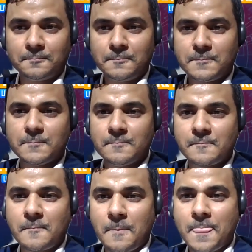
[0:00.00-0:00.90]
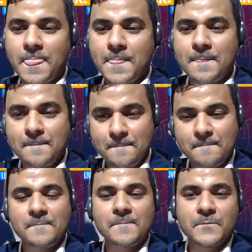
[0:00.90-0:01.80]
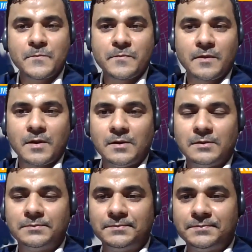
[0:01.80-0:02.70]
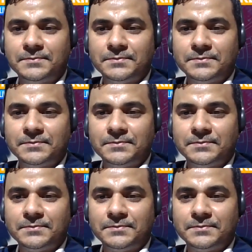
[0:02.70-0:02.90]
Thank you, Aruz, and good evening, all of you.